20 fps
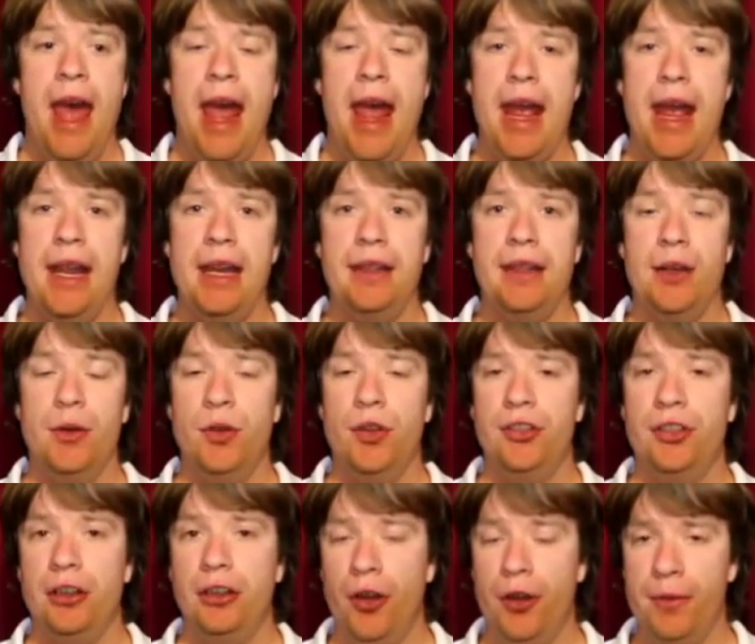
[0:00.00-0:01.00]
And there
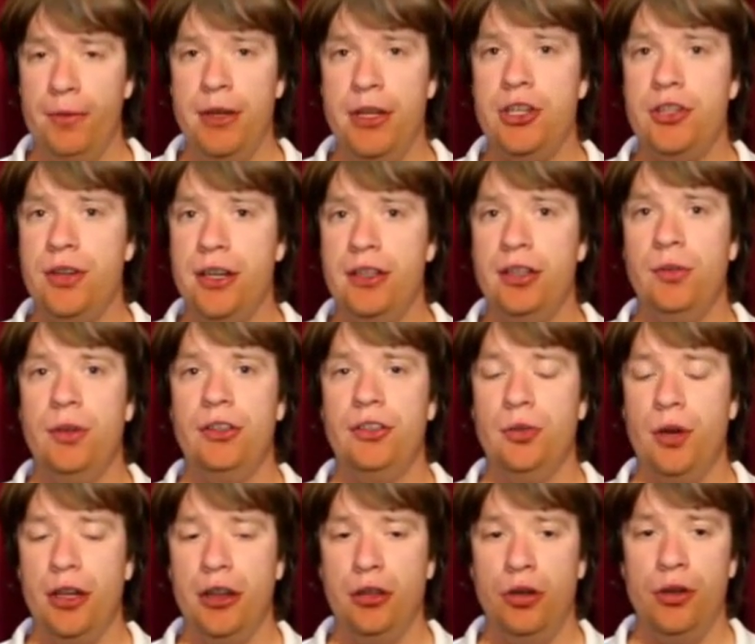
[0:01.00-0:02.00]
was a lot of mystery to it.
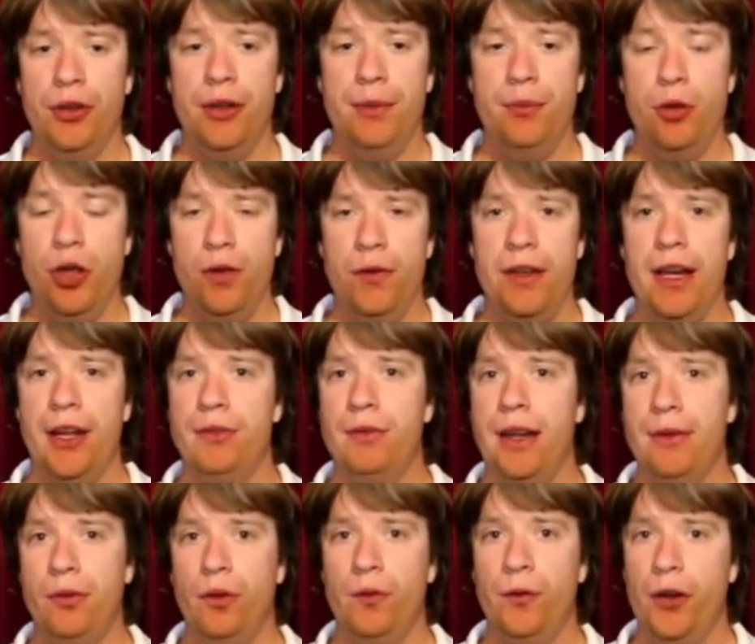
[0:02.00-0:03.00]
So I thought the movie
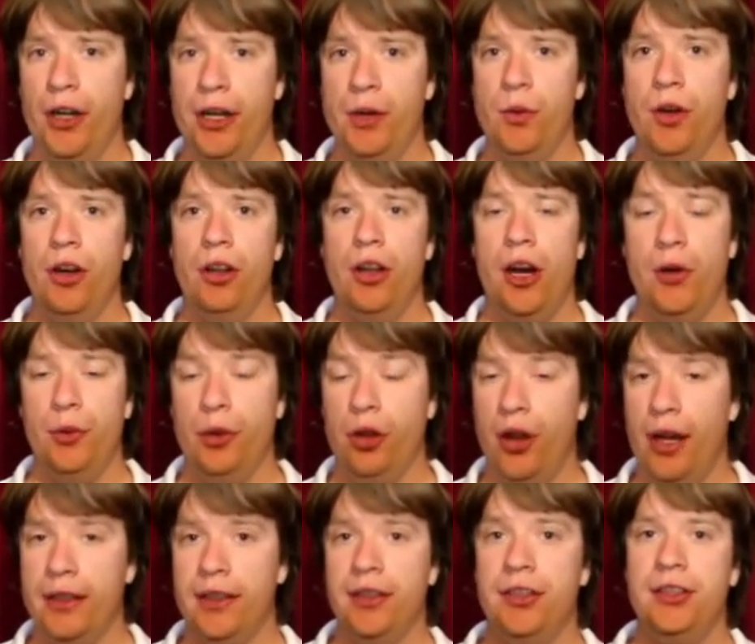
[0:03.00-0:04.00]
unravelled very well. I would
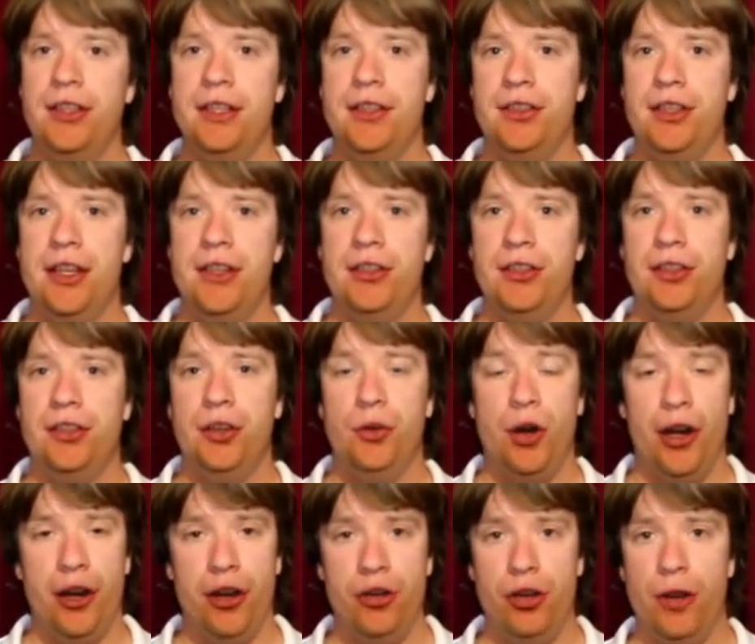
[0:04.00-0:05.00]
like to see a season
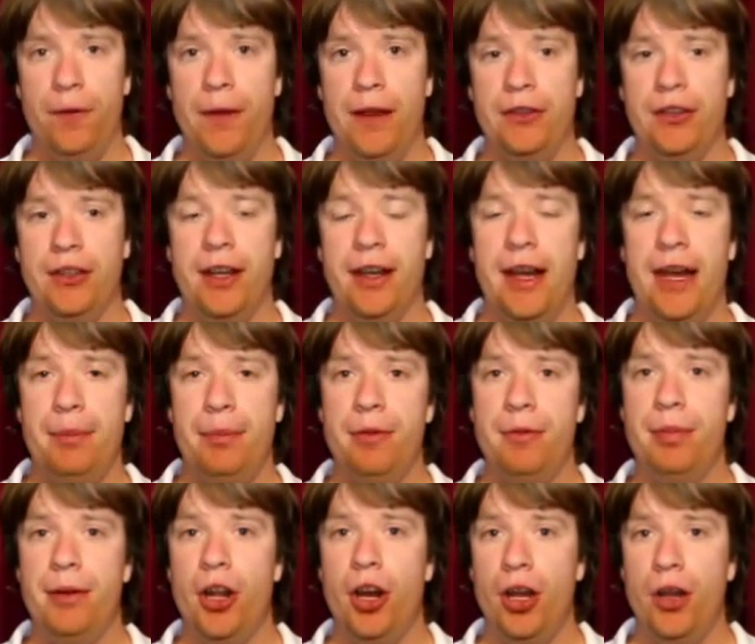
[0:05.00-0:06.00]
two. I don't know if that's going to
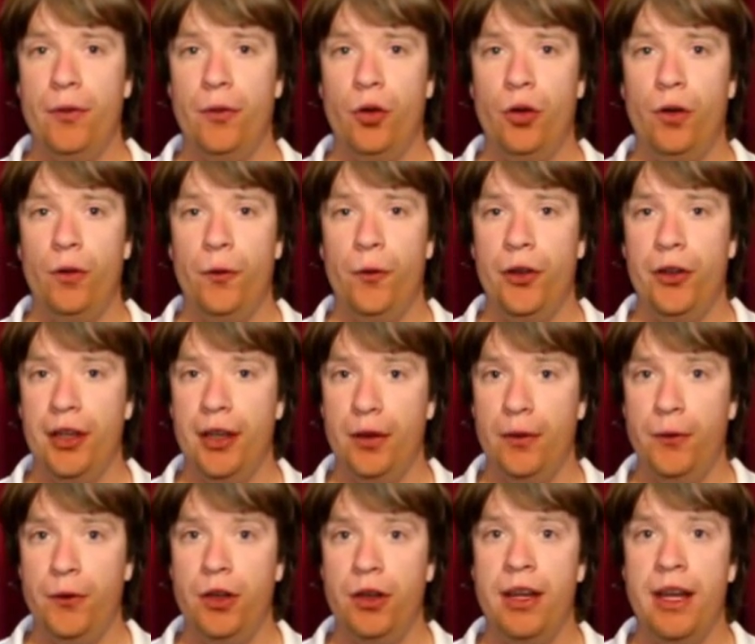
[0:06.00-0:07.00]
happen. But overall for
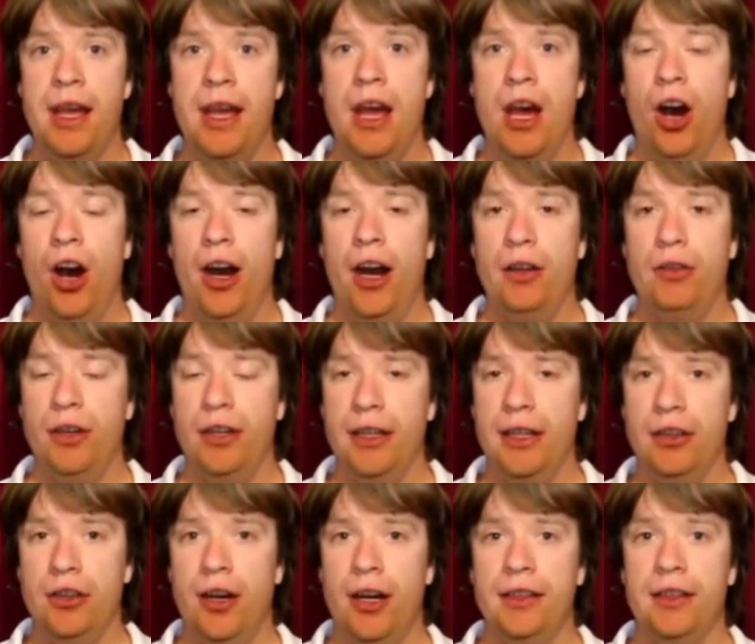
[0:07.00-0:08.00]
Hellfjord, I
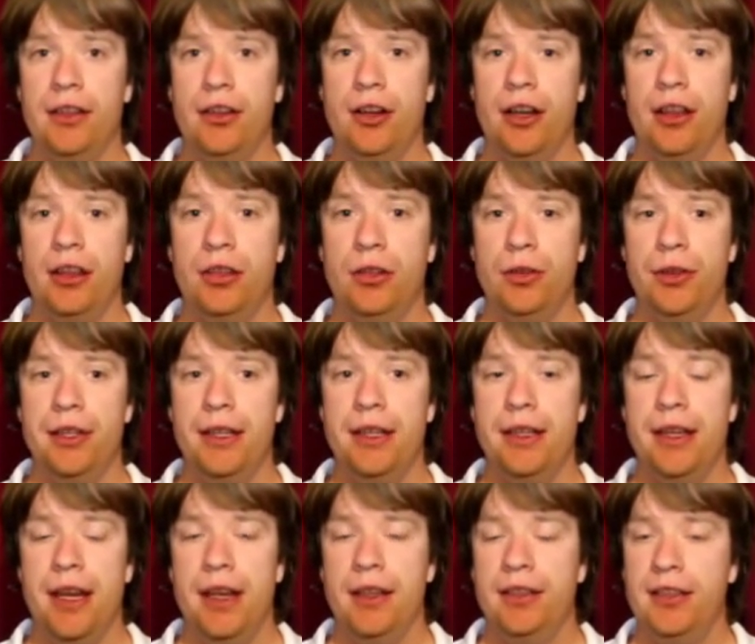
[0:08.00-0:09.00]
really liked it. I thought
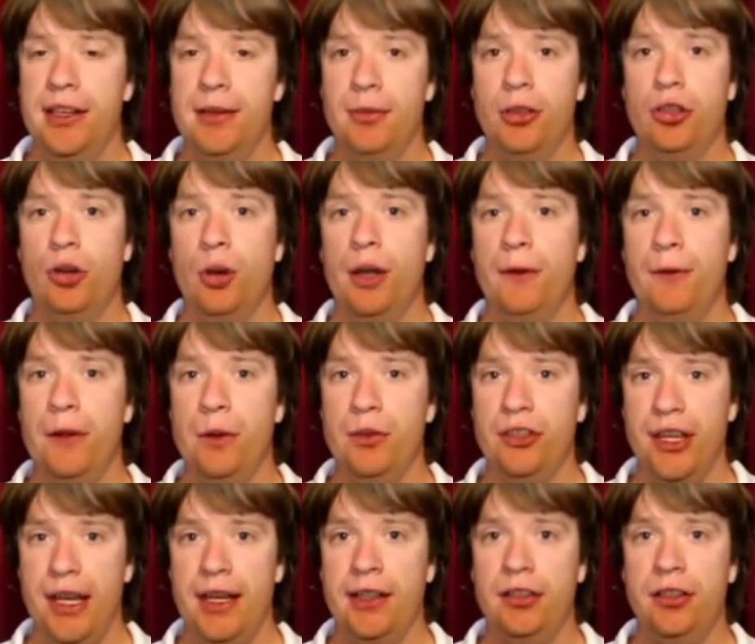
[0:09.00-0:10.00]
the cinematography
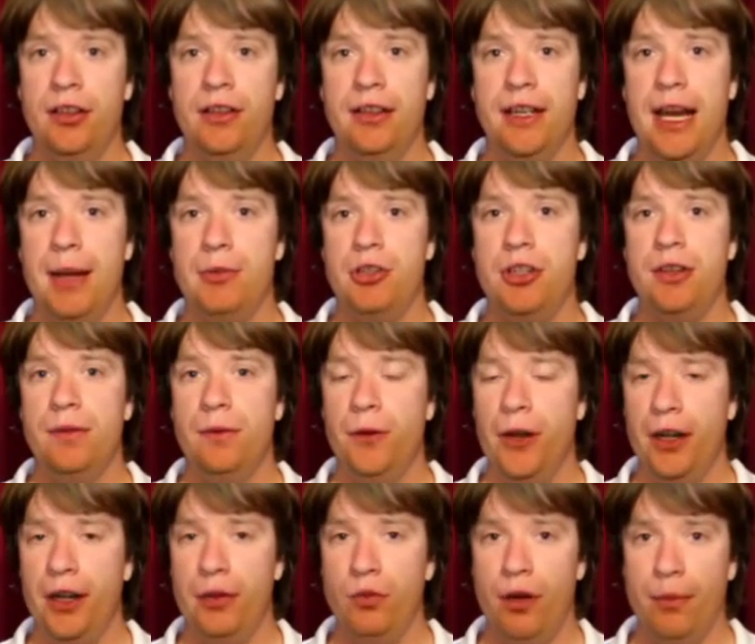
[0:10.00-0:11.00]
was excellent. Captured a
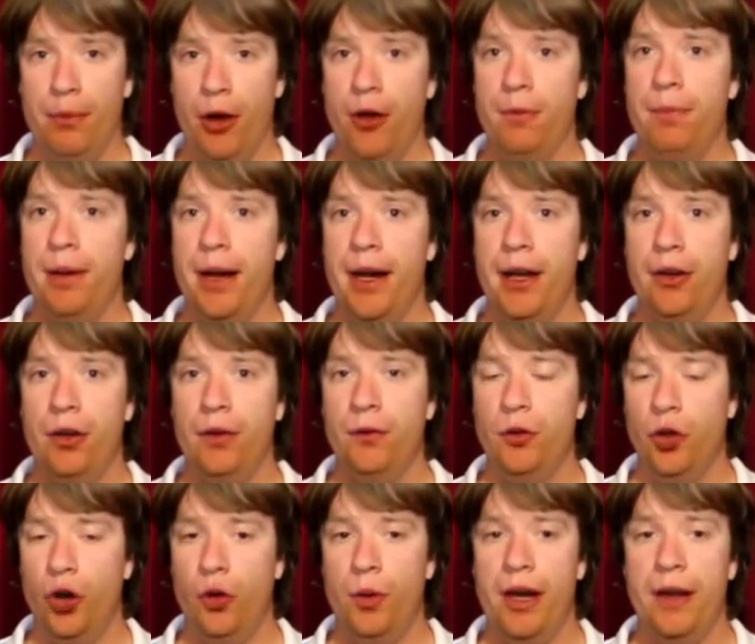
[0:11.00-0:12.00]
very remote part of
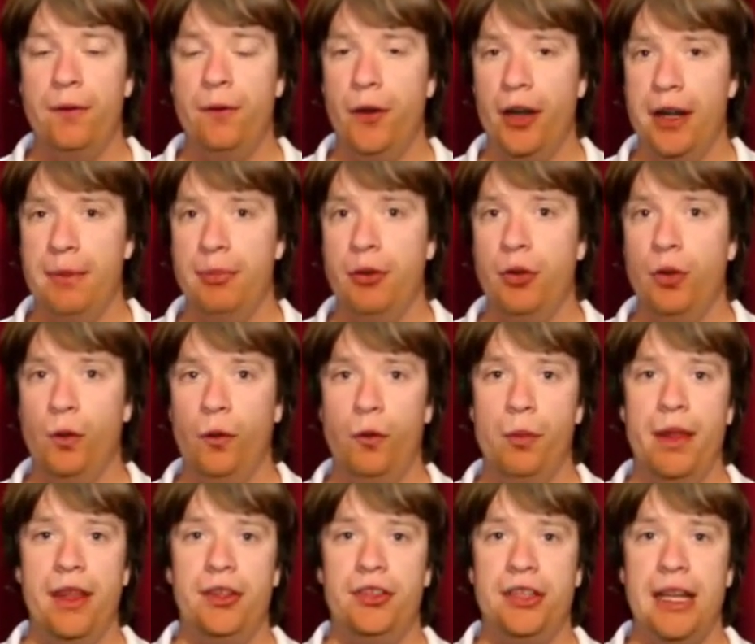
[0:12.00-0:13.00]
Norway. Very beautiful,
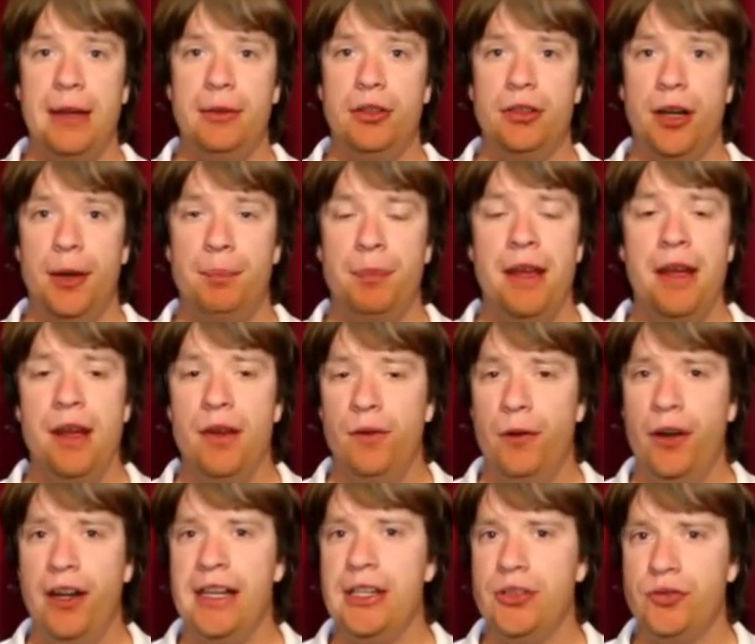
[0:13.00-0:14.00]
but at the same time,
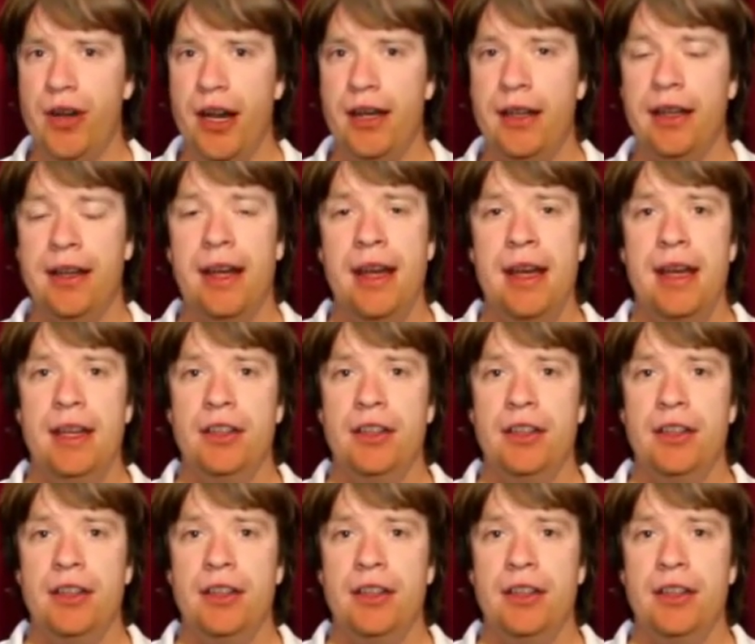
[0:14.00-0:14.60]
very dreaded.